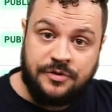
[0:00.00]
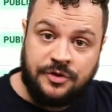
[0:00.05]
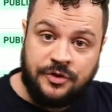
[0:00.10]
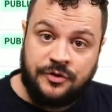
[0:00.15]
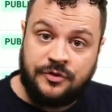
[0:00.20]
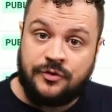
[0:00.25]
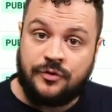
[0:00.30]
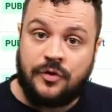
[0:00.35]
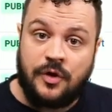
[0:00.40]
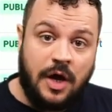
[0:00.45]

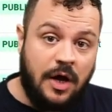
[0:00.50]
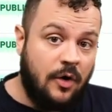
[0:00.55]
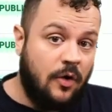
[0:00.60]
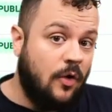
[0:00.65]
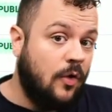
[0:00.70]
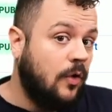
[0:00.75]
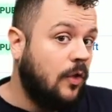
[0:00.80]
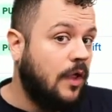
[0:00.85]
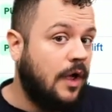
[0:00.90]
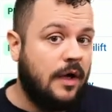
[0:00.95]
do that
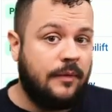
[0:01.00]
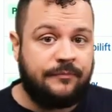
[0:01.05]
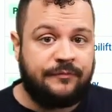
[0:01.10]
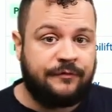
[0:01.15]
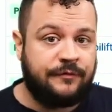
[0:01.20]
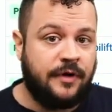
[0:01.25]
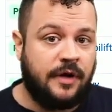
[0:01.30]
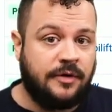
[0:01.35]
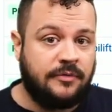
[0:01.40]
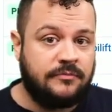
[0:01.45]
all up
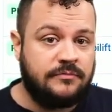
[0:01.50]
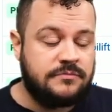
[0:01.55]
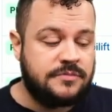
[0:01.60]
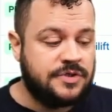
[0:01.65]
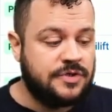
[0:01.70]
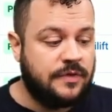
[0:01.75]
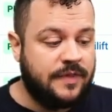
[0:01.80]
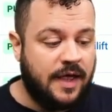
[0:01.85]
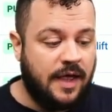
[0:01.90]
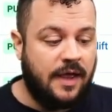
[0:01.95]
front,
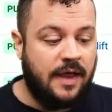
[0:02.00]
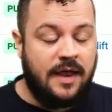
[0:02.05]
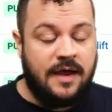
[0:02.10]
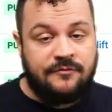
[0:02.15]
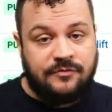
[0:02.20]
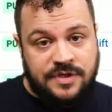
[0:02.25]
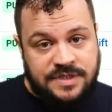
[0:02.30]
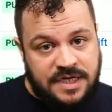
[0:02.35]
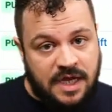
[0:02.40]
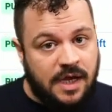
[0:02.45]
so that
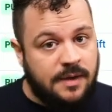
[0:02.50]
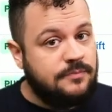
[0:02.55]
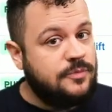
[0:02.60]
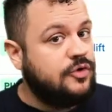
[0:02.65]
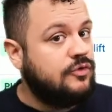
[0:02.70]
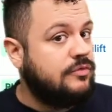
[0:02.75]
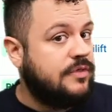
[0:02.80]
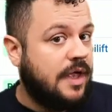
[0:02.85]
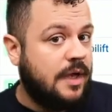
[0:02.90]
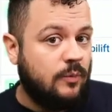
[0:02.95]
every time
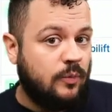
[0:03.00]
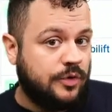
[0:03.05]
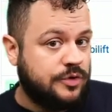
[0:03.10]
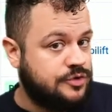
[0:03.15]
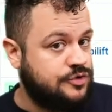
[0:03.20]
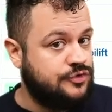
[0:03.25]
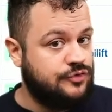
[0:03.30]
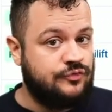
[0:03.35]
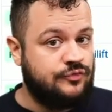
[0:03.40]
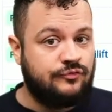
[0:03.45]
you then want
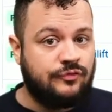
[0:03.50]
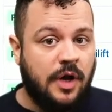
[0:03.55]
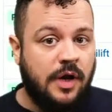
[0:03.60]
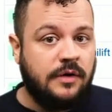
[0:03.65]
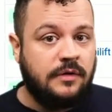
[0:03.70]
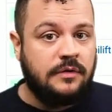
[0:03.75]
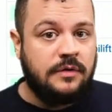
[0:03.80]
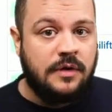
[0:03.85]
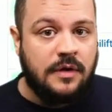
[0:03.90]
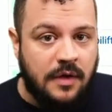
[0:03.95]
to
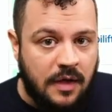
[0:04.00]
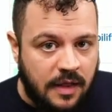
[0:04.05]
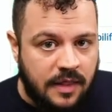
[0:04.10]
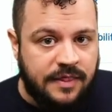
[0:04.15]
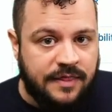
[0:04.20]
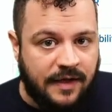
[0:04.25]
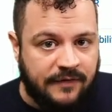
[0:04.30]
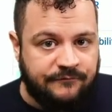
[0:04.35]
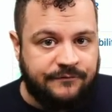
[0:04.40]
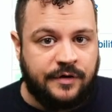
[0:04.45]
run
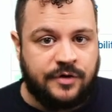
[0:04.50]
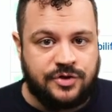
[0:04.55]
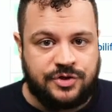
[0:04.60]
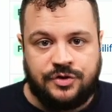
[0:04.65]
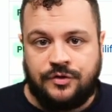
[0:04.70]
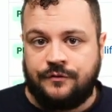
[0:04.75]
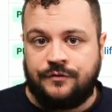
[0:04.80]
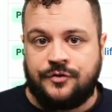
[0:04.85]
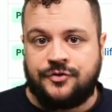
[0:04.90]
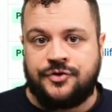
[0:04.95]
that version
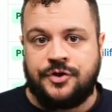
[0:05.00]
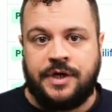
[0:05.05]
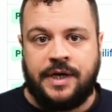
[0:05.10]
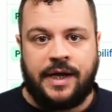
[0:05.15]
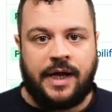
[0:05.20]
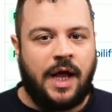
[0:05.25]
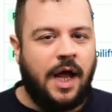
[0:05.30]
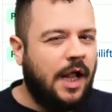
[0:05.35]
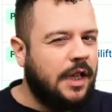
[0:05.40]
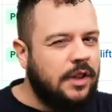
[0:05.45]
of the
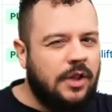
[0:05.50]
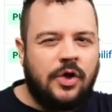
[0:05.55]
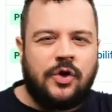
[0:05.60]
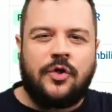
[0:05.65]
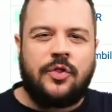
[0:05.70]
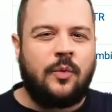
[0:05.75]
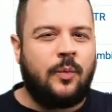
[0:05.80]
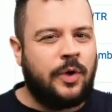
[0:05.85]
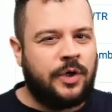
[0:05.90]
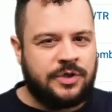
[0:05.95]
training, a lot of
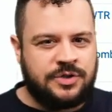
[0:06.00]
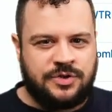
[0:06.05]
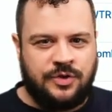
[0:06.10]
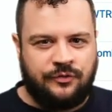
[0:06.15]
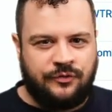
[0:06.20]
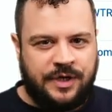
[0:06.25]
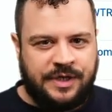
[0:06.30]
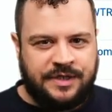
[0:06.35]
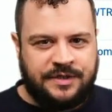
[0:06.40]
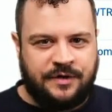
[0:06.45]
the work's
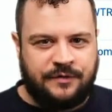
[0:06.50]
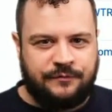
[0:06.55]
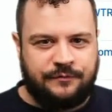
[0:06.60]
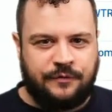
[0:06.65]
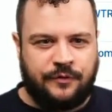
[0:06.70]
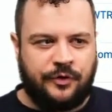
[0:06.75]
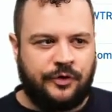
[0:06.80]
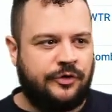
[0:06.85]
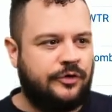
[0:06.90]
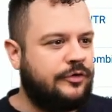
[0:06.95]
already done
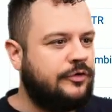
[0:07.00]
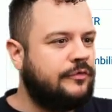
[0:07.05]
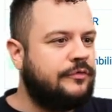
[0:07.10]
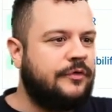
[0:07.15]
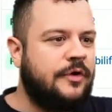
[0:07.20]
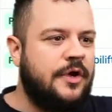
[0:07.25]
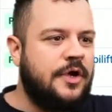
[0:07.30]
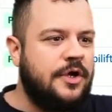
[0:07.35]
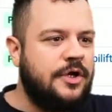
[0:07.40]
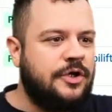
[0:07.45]
for you.
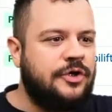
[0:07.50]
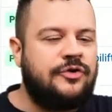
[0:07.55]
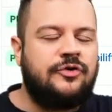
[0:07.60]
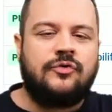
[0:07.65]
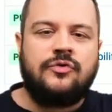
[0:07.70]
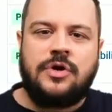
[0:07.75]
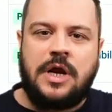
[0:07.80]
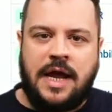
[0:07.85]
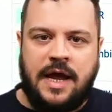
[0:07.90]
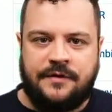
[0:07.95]
You
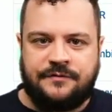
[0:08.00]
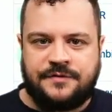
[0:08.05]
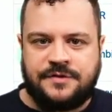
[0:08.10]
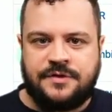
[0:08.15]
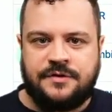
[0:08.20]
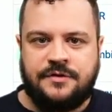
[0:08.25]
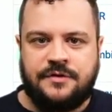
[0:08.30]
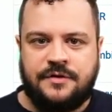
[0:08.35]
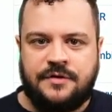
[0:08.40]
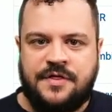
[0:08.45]
don't have
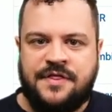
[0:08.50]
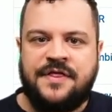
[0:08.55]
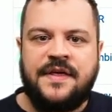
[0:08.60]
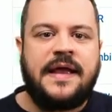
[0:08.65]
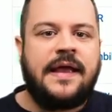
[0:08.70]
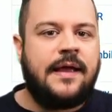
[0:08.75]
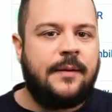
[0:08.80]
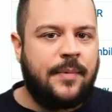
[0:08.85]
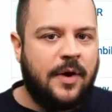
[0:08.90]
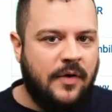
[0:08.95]
to
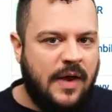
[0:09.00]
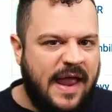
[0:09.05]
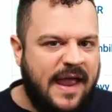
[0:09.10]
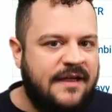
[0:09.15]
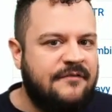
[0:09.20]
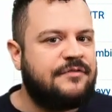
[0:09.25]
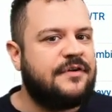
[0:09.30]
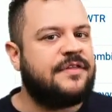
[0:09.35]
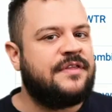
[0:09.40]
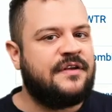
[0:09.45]
think about
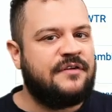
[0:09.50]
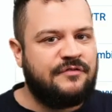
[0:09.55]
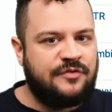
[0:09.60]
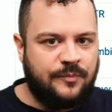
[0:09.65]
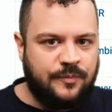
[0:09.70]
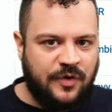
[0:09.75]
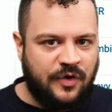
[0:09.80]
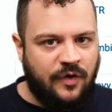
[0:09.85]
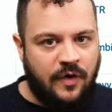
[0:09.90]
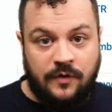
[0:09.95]
everything from
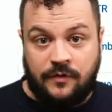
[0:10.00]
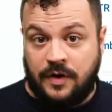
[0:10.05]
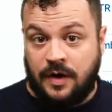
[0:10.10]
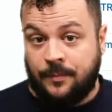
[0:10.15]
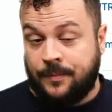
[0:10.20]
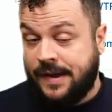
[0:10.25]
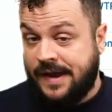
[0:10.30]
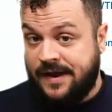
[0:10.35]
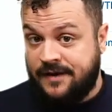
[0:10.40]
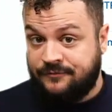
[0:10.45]
the ground
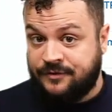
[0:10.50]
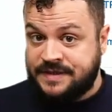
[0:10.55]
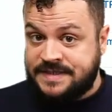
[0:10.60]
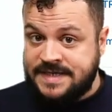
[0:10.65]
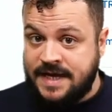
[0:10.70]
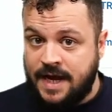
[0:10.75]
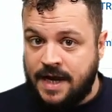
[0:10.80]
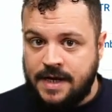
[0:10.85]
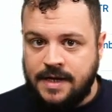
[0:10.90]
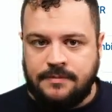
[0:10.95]
up every
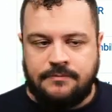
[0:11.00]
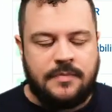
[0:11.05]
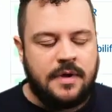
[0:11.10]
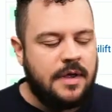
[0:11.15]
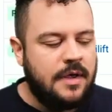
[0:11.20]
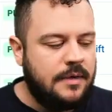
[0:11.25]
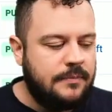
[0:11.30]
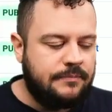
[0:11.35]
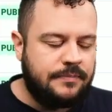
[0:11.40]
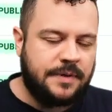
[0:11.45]
time,
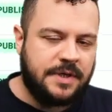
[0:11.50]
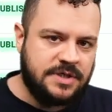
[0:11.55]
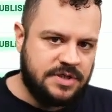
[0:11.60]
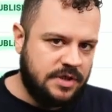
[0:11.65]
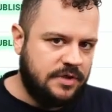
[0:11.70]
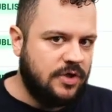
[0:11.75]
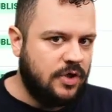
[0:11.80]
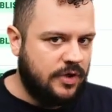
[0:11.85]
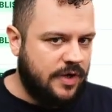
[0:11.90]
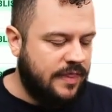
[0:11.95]
because a
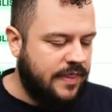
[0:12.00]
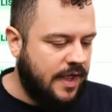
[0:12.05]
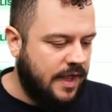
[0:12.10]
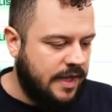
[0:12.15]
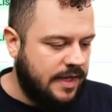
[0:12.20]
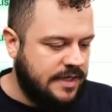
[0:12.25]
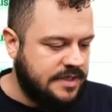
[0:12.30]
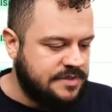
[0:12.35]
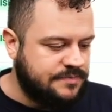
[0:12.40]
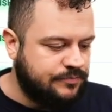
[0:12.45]
lot of that
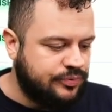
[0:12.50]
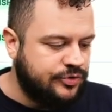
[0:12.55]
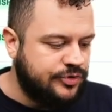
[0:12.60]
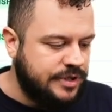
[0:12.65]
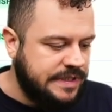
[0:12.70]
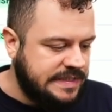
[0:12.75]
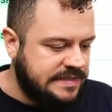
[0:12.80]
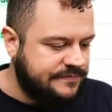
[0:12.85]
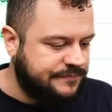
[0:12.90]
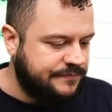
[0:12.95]
is
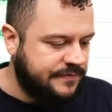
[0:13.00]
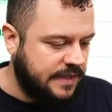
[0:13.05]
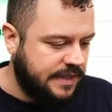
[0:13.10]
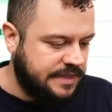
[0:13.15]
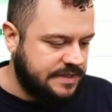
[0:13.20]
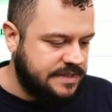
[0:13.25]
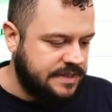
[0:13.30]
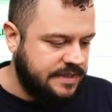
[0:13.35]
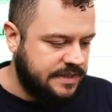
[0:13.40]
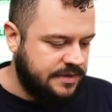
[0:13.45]

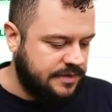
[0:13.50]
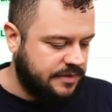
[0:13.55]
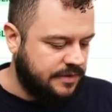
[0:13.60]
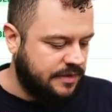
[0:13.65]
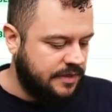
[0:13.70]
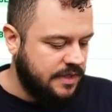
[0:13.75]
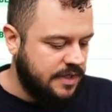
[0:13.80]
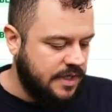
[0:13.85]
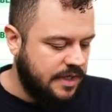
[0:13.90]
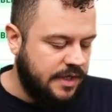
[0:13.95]
predefined here
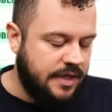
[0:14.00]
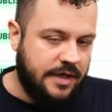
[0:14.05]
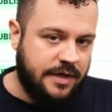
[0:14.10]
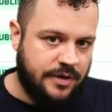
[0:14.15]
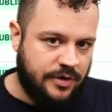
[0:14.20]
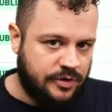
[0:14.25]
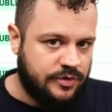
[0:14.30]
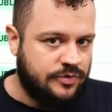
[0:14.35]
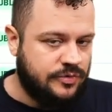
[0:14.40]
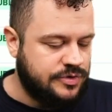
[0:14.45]
in
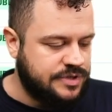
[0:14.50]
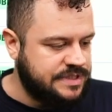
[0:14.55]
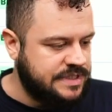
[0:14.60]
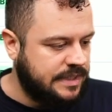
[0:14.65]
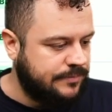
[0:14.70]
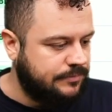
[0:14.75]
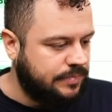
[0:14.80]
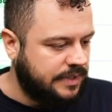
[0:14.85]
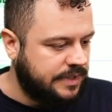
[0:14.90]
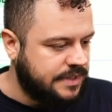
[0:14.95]
our course
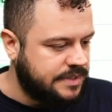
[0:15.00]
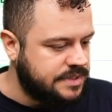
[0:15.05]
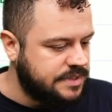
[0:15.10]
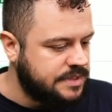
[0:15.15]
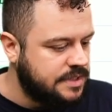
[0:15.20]
templates.